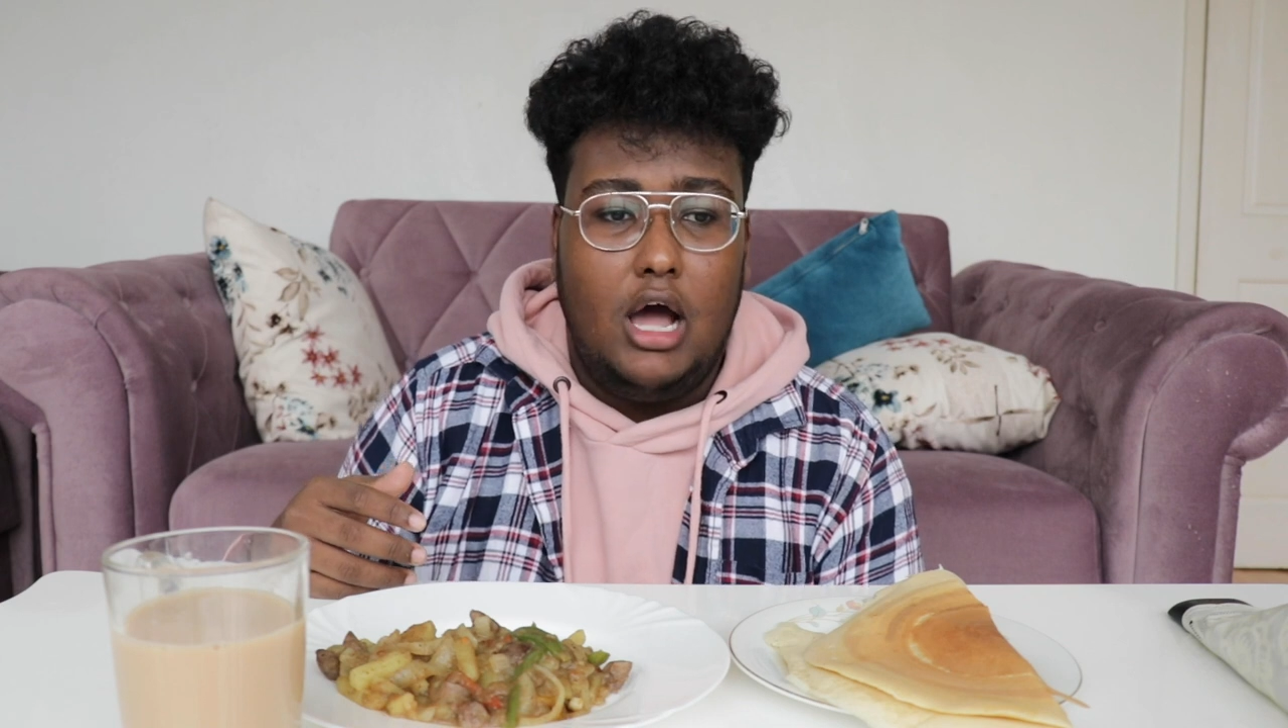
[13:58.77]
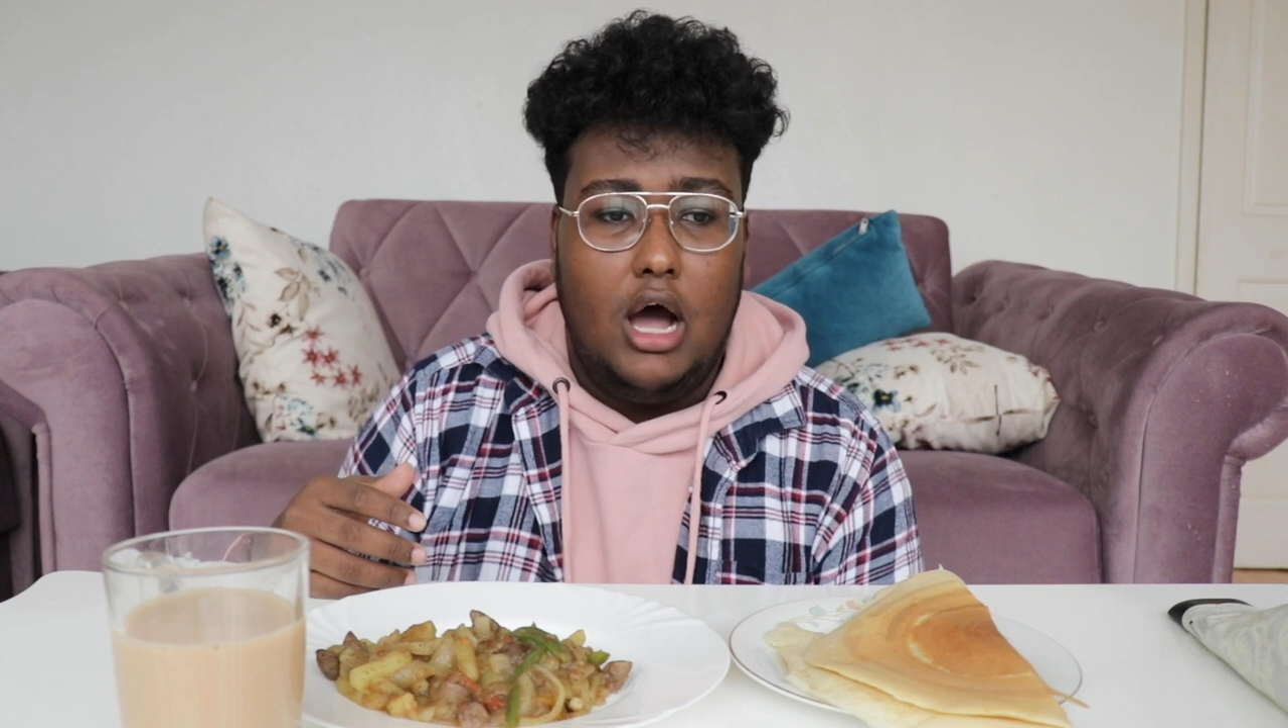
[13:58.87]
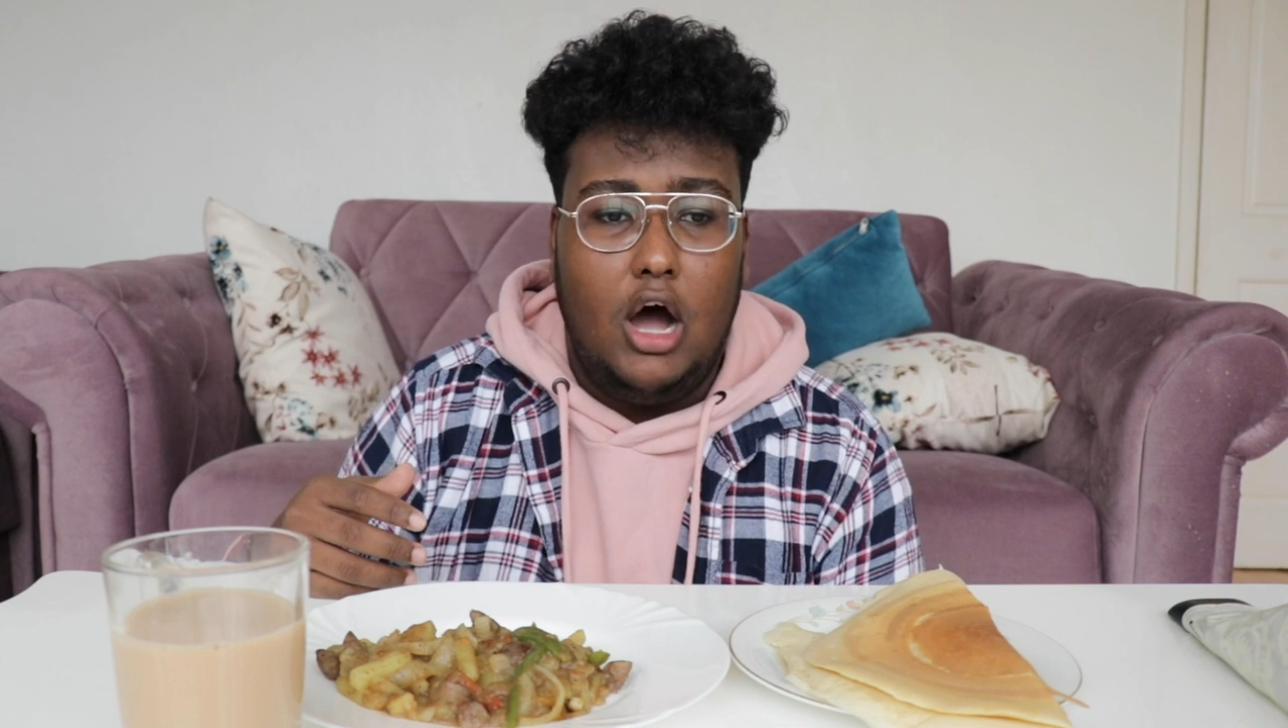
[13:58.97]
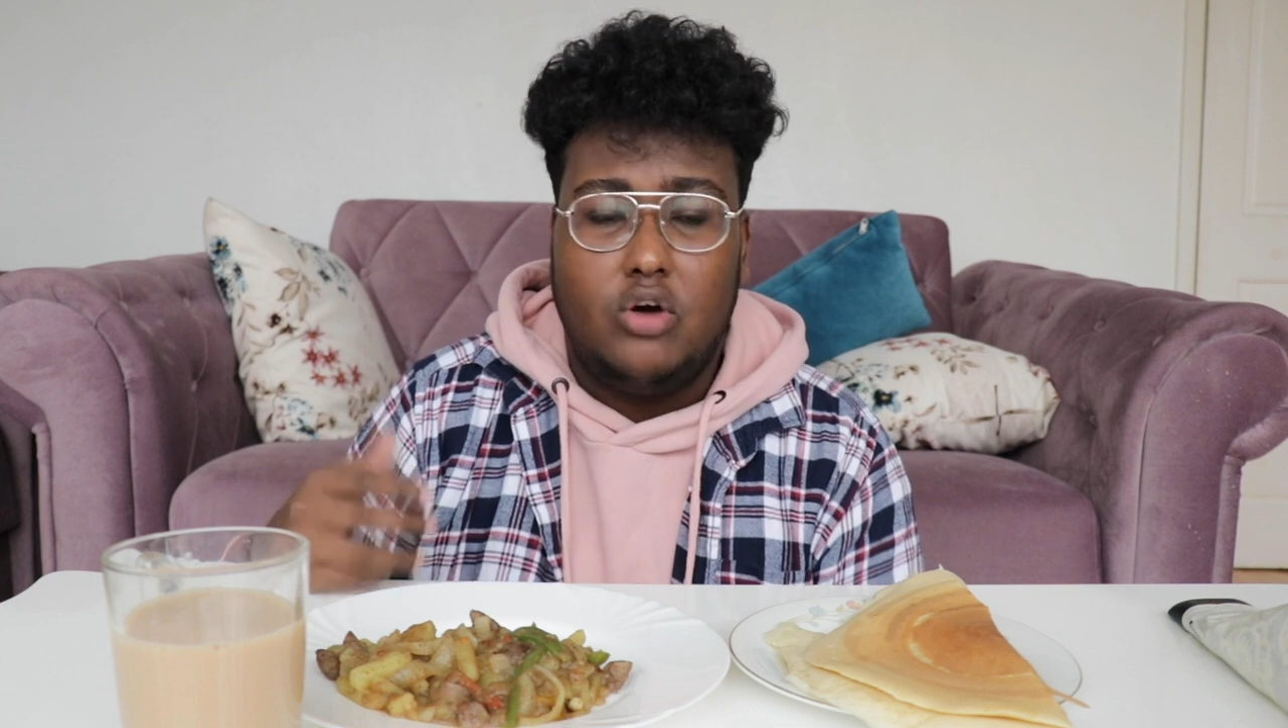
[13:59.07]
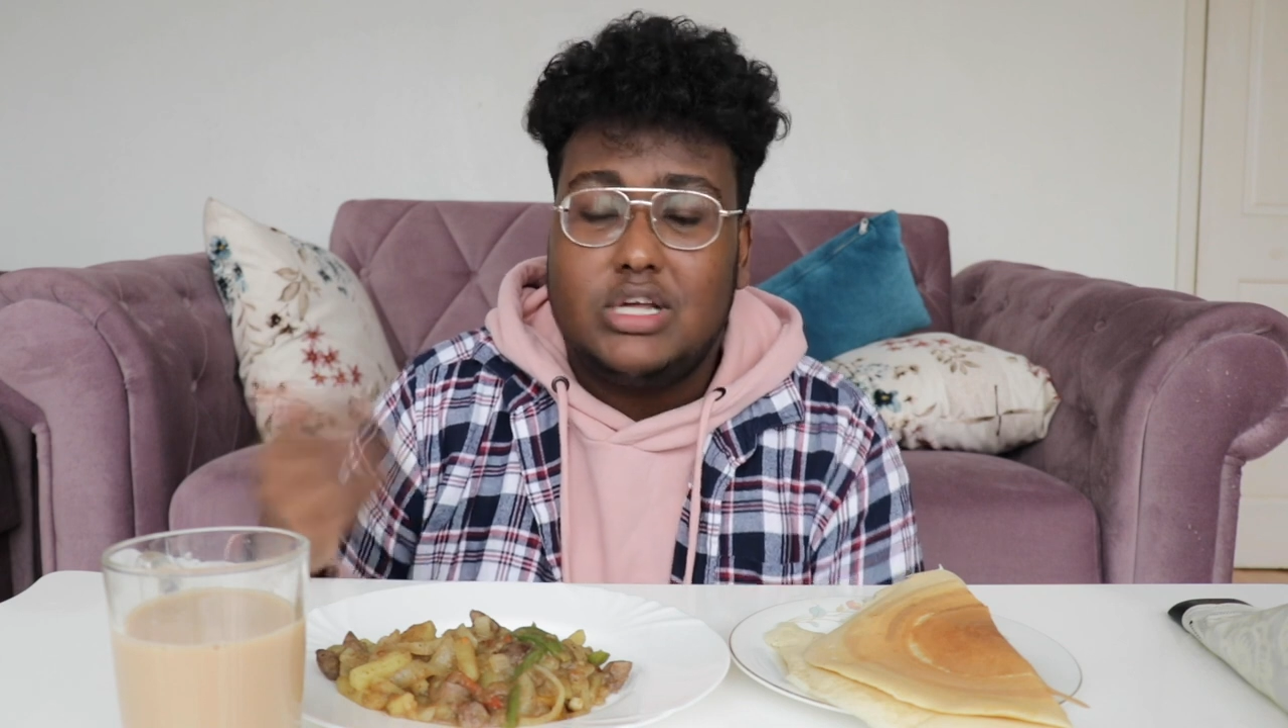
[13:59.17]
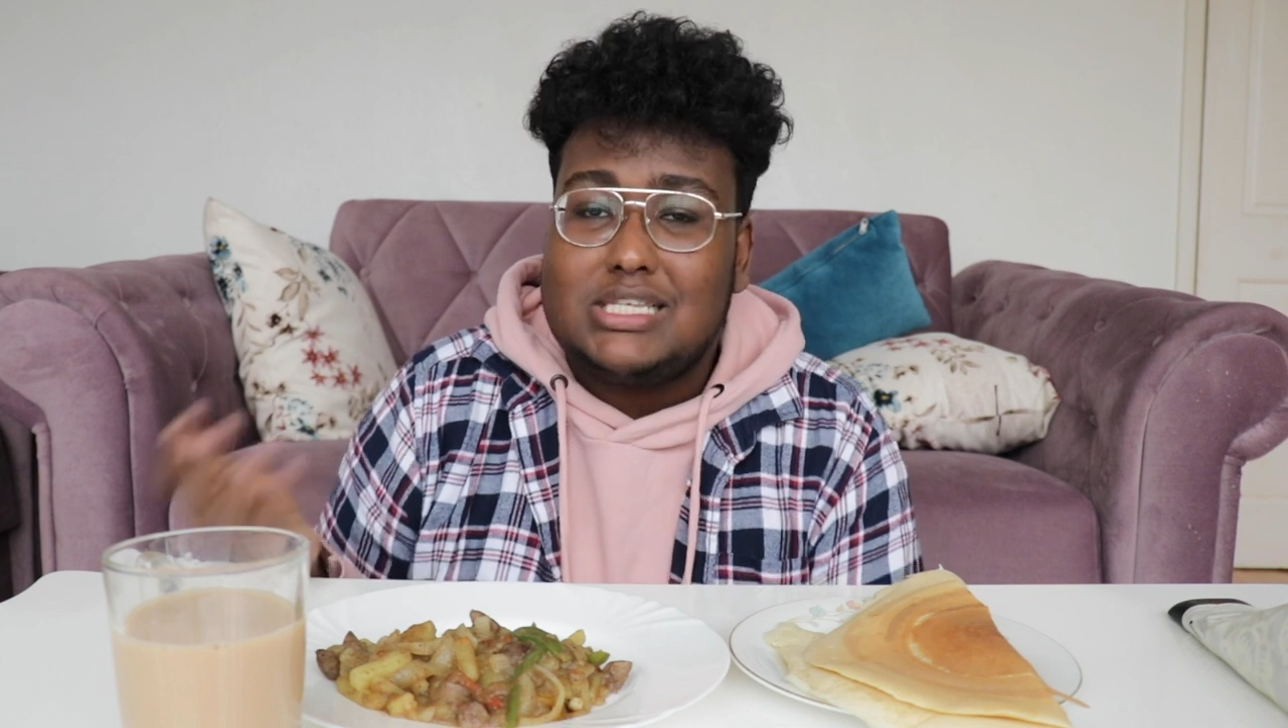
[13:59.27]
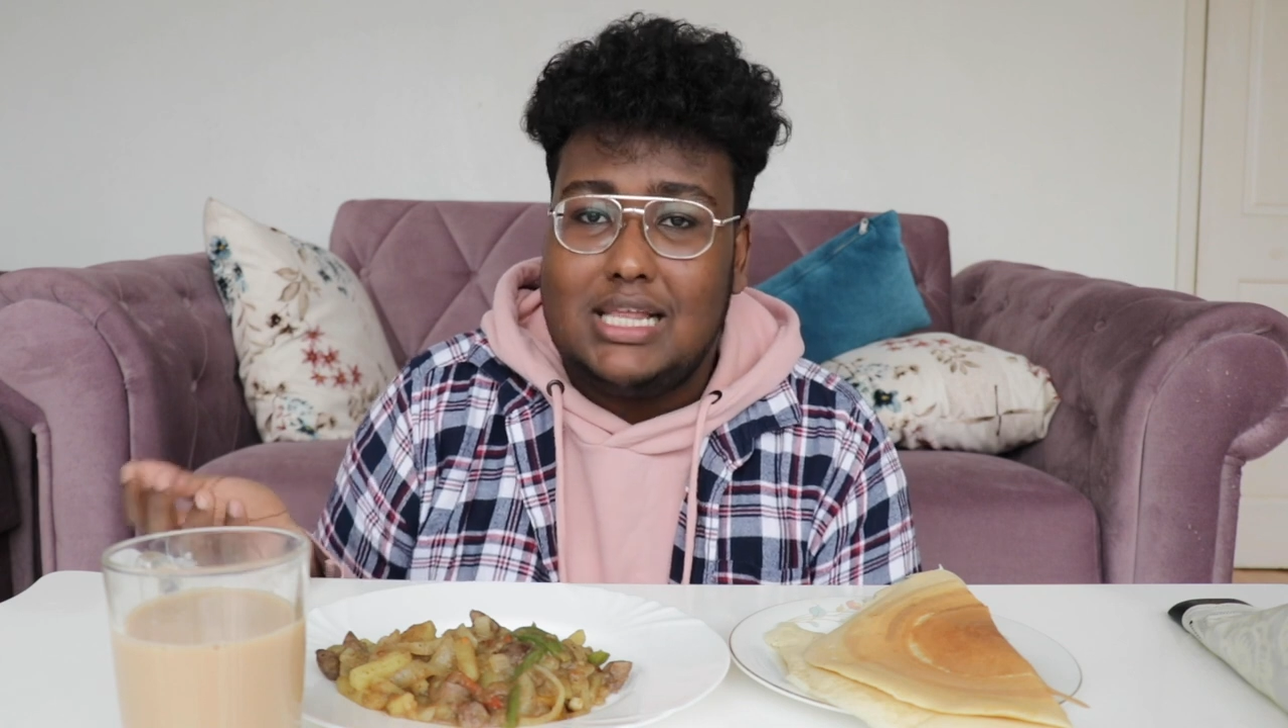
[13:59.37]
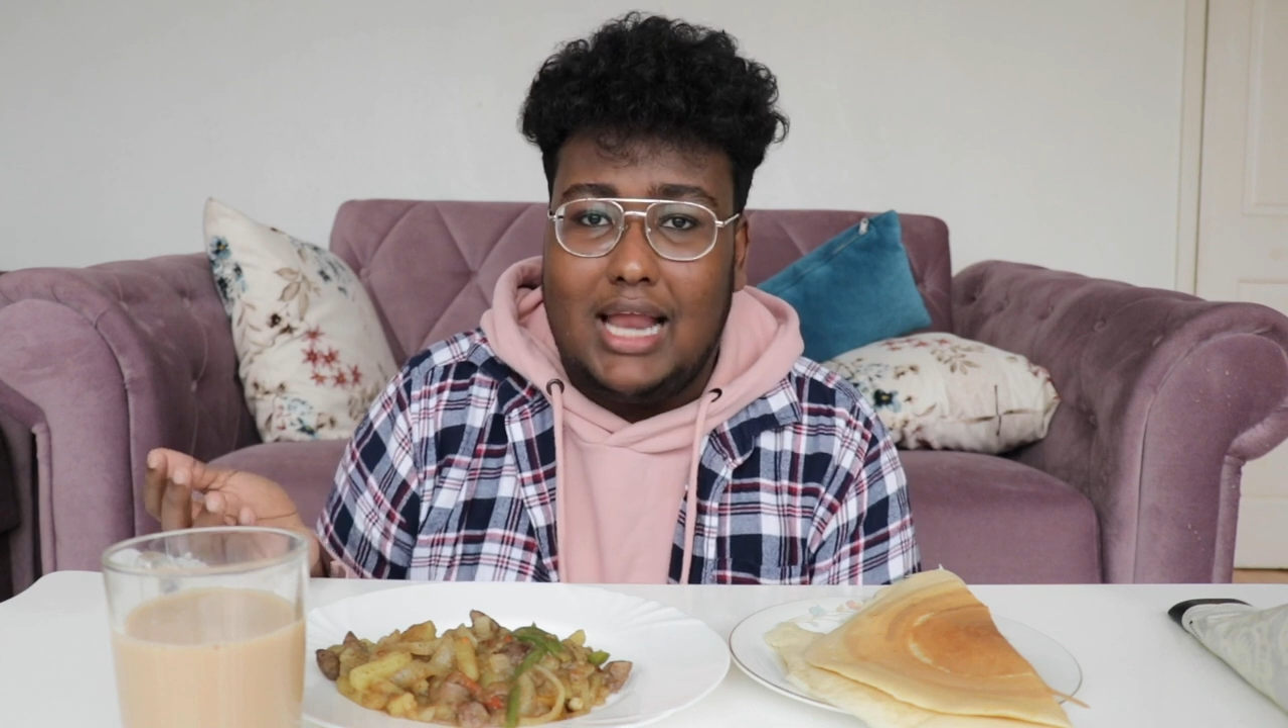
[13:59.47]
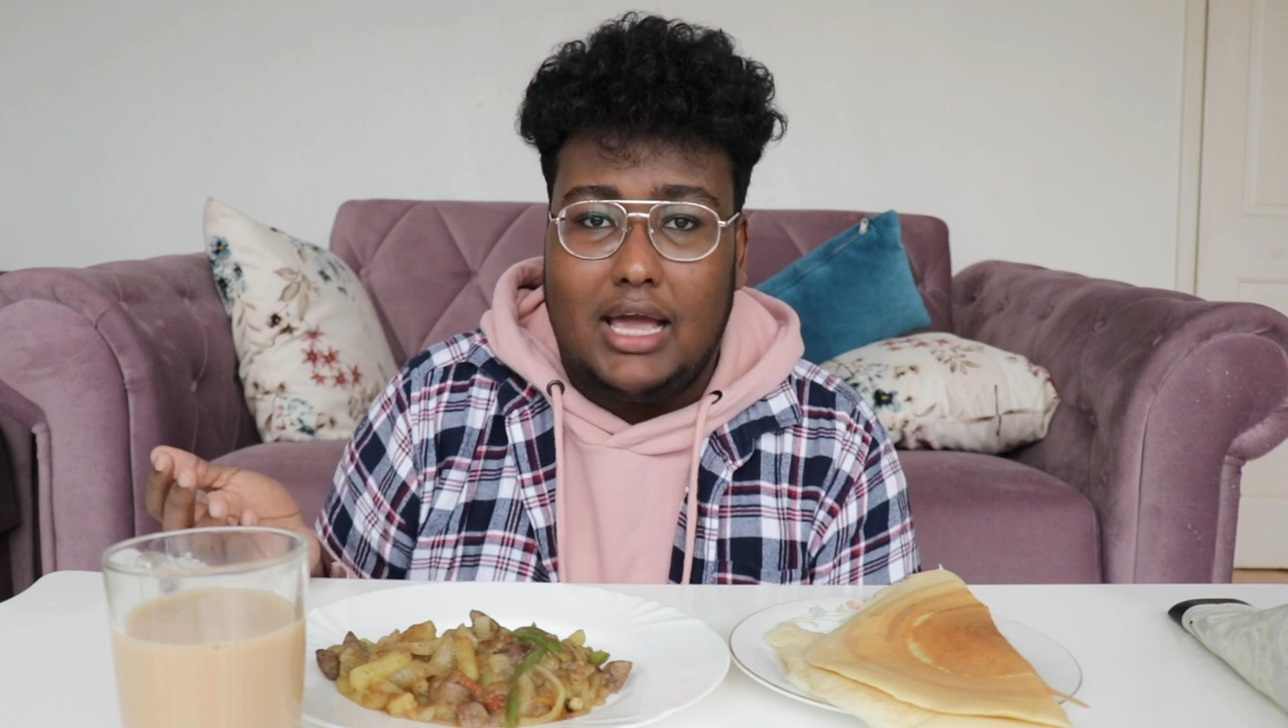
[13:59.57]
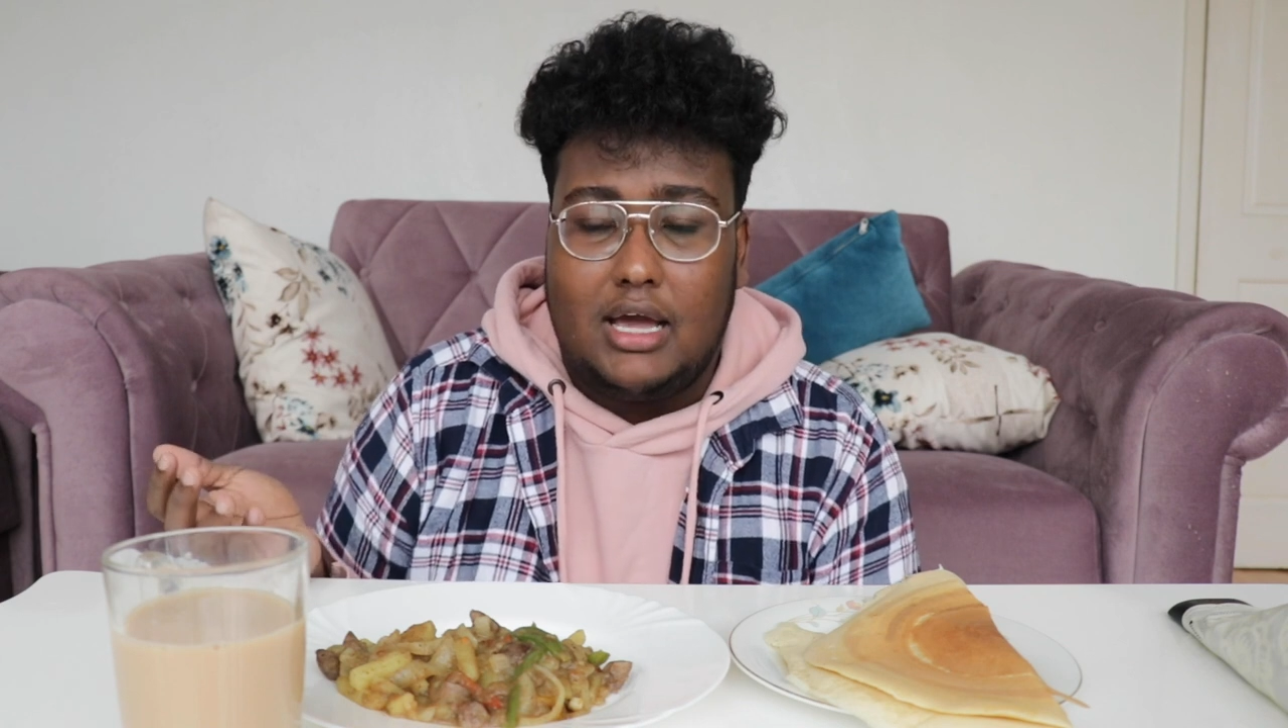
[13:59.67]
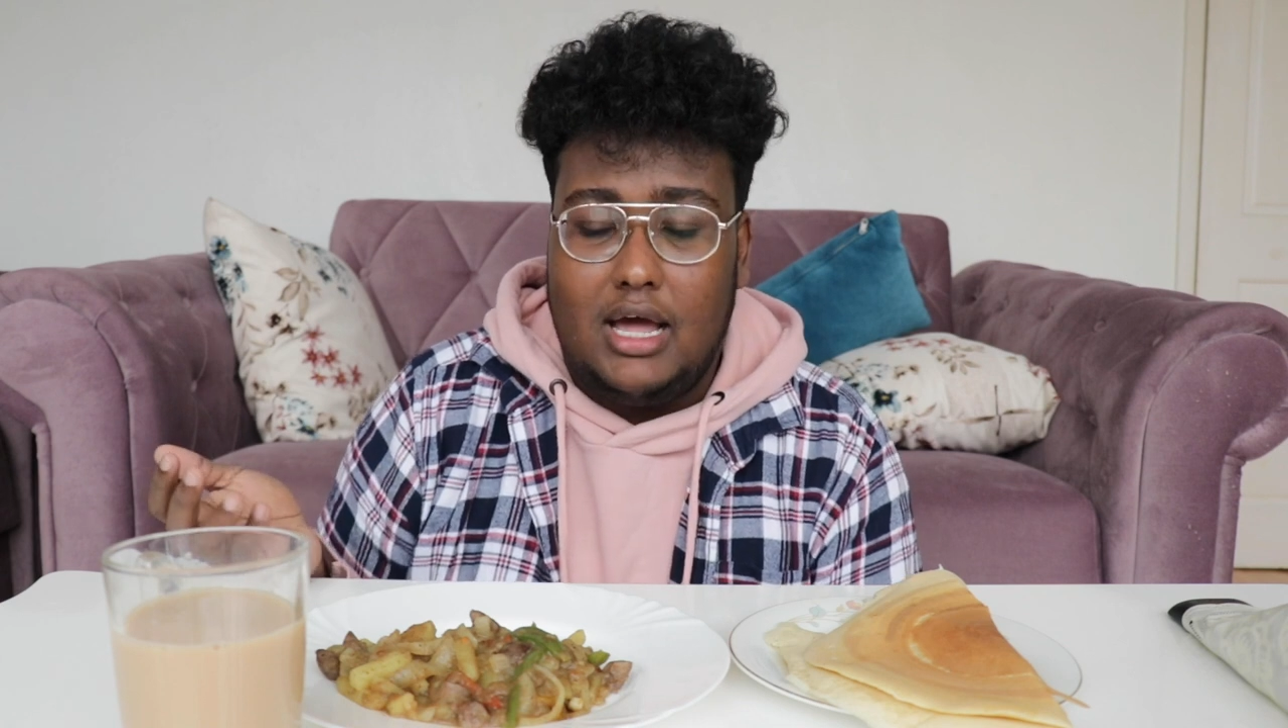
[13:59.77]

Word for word: honestly, like,